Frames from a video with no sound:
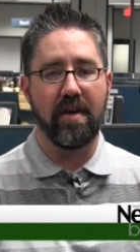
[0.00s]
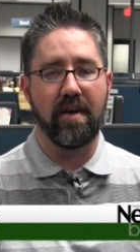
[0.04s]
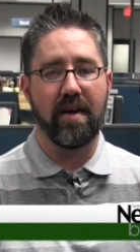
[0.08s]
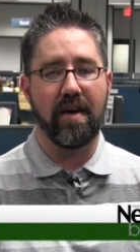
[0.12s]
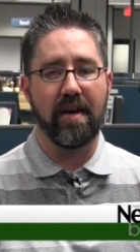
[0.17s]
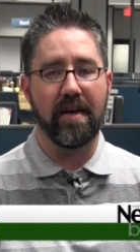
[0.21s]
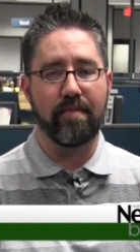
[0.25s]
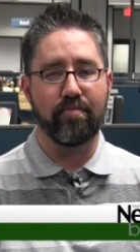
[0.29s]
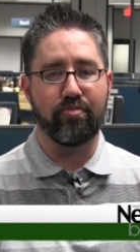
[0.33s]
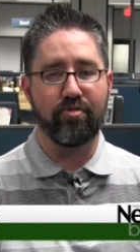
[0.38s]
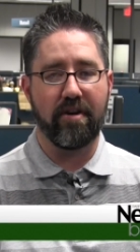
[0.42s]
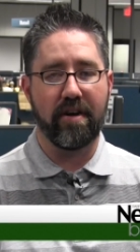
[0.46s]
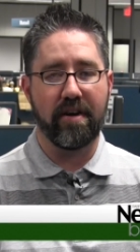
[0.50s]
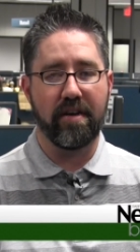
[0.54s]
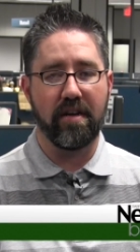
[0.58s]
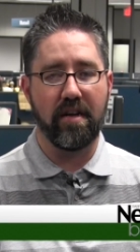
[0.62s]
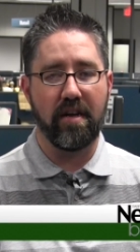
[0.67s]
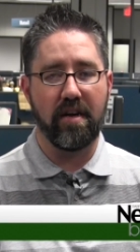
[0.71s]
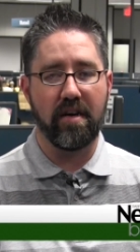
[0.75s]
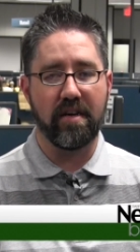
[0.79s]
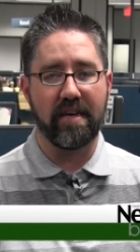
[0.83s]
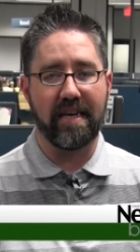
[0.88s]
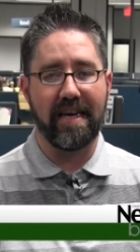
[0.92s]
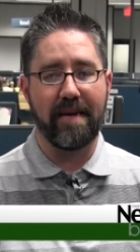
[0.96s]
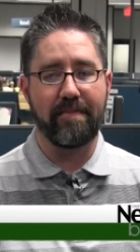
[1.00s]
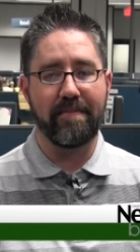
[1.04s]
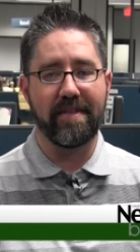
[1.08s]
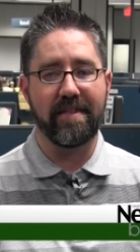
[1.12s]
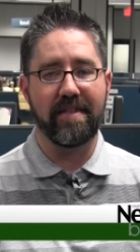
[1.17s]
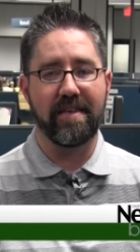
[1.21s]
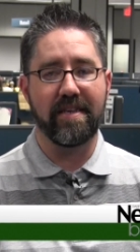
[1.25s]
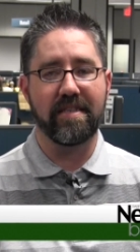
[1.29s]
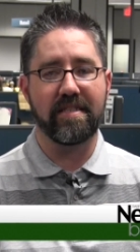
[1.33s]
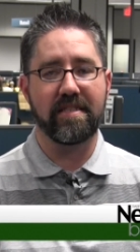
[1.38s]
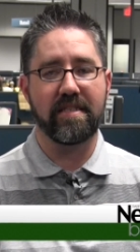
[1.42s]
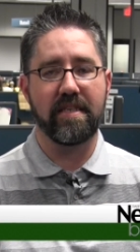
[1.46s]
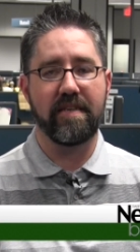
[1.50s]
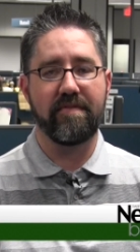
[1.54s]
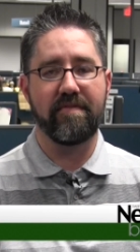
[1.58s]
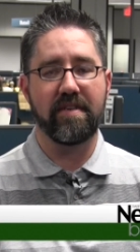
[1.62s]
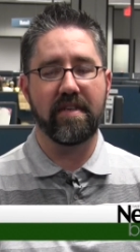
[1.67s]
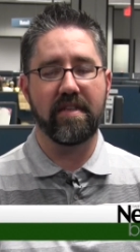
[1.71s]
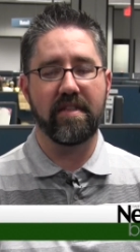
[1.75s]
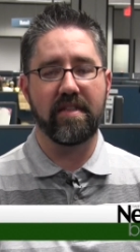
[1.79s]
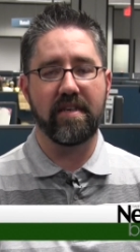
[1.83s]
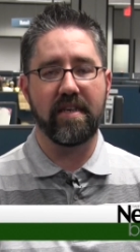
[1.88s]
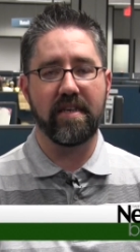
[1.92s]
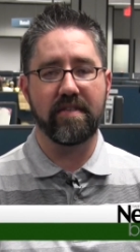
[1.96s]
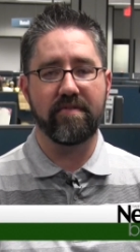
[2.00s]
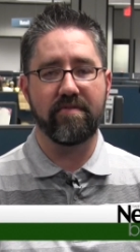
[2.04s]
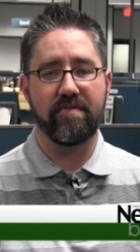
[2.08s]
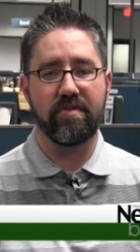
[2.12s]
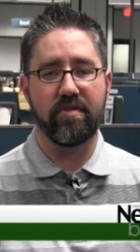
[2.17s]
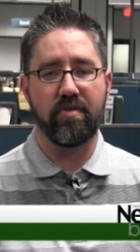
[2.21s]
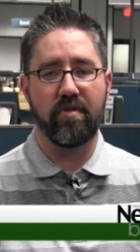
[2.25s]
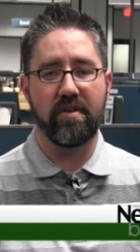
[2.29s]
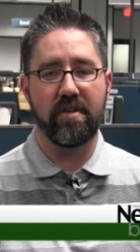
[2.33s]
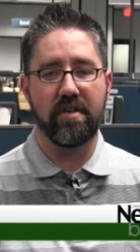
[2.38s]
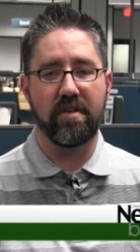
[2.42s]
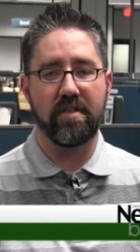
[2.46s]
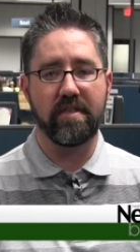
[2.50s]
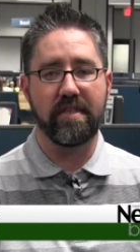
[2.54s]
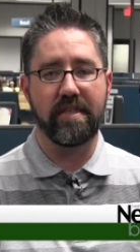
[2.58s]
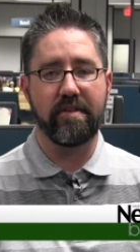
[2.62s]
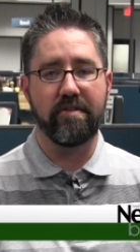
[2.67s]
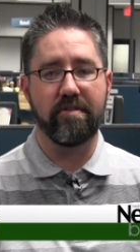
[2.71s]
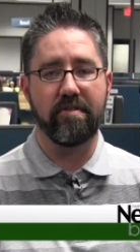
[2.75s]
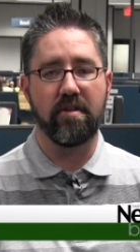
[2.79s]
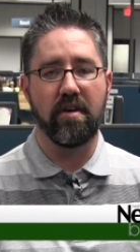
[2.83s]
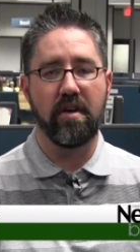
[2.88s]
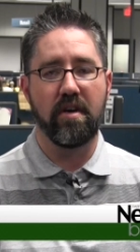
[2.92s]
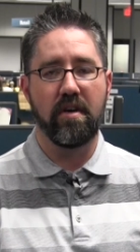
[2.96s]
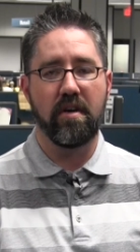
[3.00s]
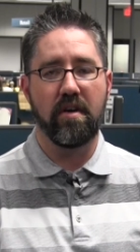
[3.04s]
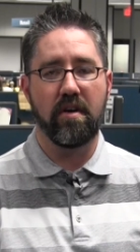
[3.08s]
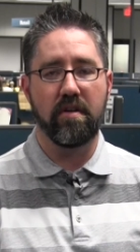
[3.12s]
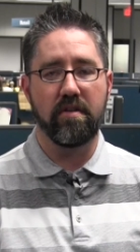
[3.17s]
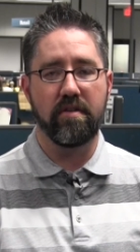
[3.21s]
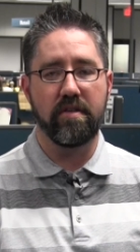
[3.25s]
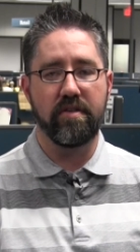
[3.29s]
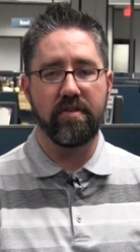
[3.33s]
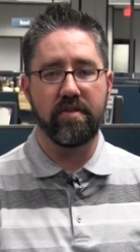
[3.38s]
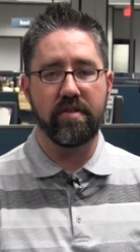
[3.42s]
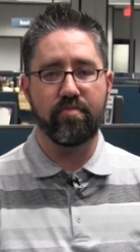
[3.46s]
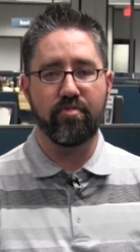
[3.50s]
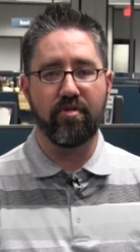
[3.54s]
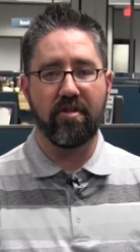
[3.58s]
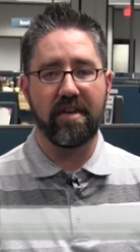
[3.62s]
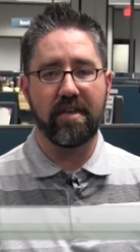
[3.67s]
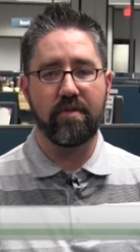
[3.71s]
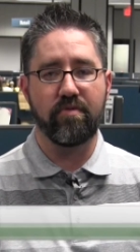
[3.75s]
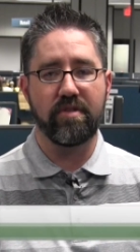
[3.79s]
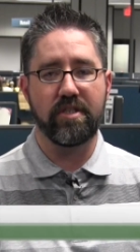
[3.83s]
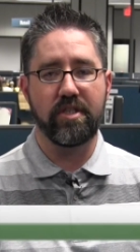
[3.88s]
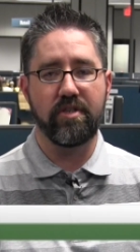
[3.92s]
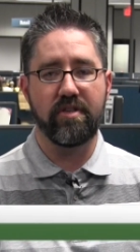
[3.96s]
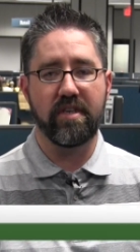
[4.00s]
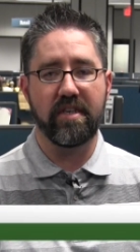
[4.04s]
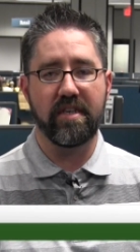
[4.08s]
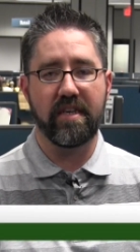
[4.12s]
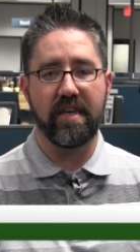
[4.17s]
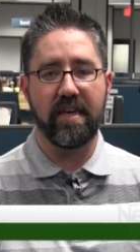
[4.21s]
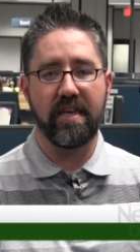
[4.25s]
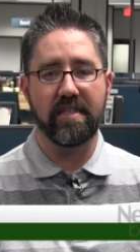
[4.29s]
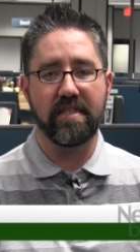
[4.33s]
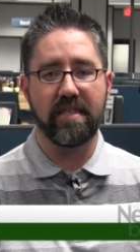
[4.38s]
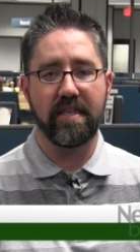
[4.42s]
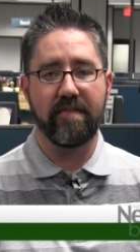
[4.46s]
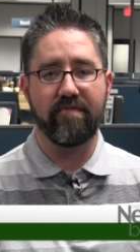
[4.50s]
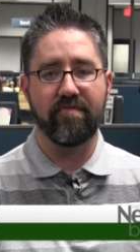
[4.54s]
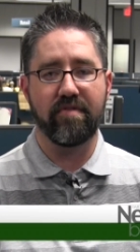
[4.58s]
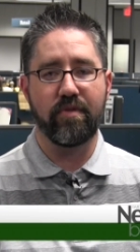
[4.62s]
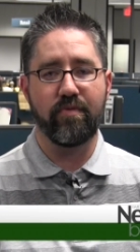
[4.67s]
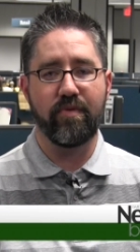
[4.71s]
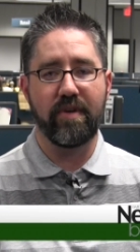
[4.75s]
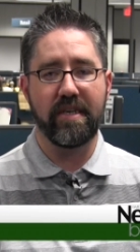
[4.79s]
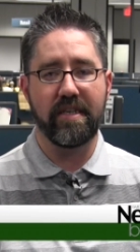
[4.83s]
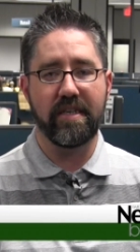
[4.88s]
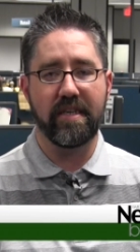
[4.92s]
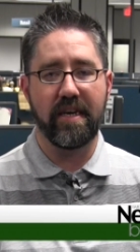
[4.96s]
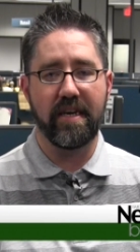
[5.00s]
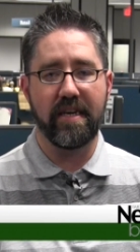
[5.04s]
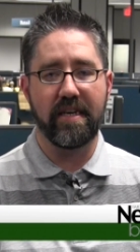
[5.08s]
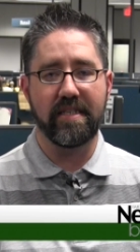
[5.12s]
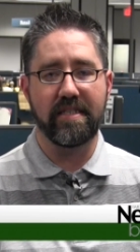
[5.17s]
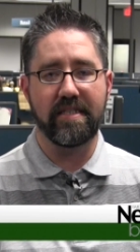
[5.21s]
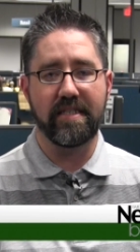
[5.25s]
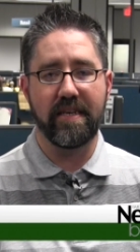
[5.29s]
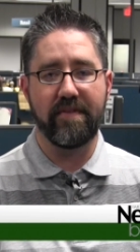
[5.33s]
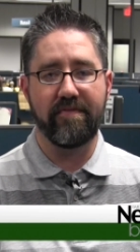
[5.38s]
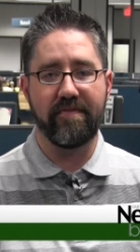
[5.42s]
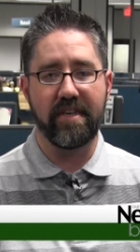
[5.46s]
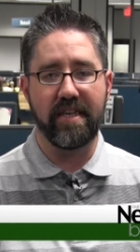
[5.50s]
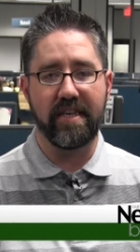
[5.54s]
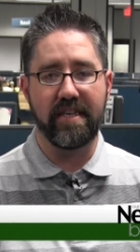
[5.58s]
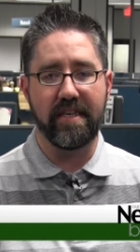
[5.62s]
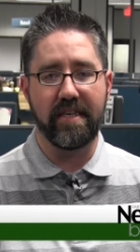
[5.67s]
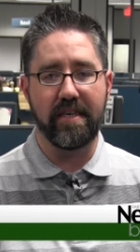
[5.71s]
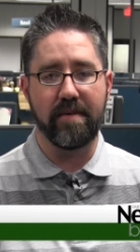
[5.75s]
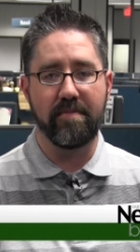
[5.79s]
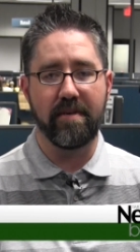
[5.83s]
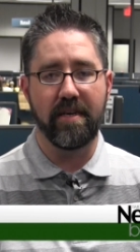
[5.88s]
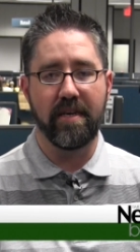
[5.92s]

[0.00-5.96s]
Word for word: I'm Brad Locke. Happy Thanksgiving and thanks for joining us here on Newsbreak, which you can catch every weekday at 7 a.m.